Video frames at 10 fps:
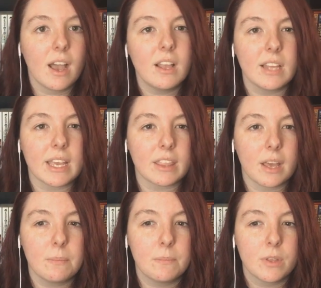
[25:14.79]
I like
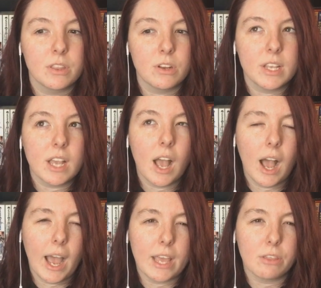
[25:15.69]
them. They're like a
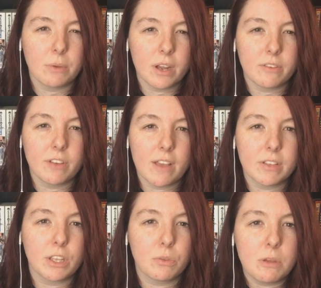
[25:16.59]
high three out of five,
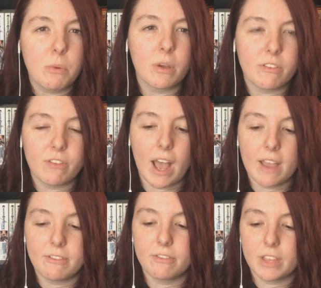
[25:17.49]
like
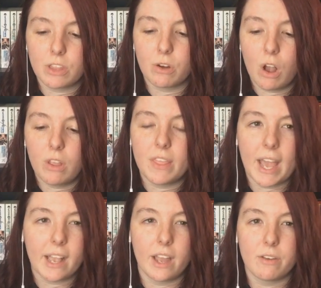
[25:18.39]
3.5. Like they're all in
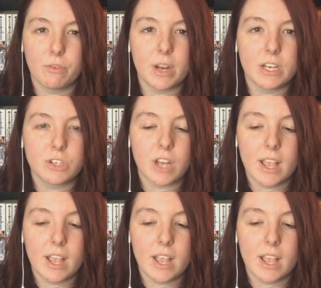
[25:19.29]
that kind of range.